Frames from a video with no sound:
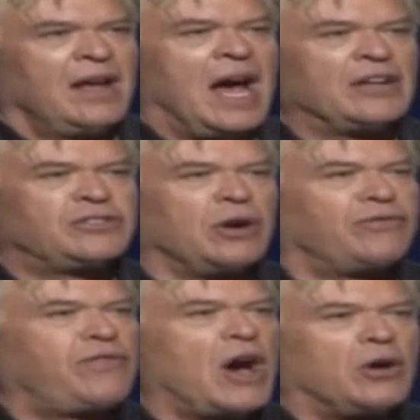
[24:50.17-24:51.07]
I shall
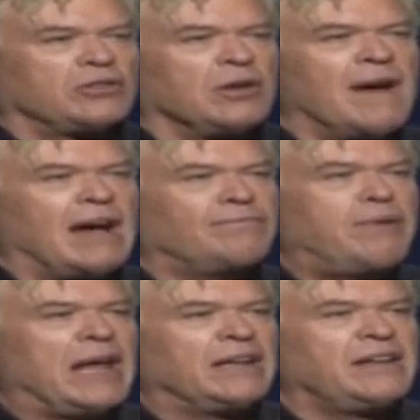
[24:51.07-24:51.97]
fall to my
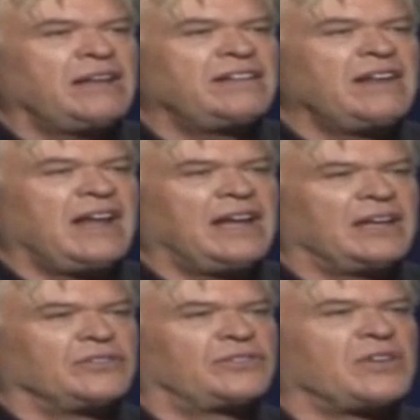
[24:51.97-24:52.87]
bended knee
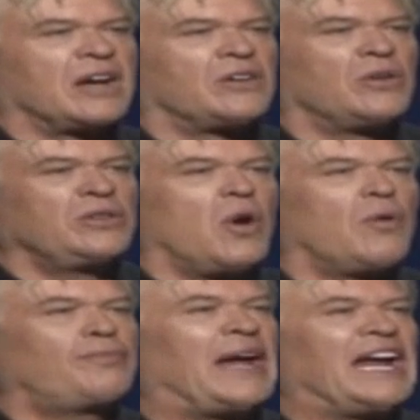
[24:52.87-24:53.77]
and suckle your
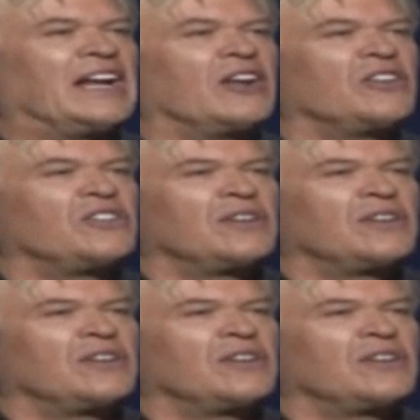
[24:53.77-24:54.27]
penis.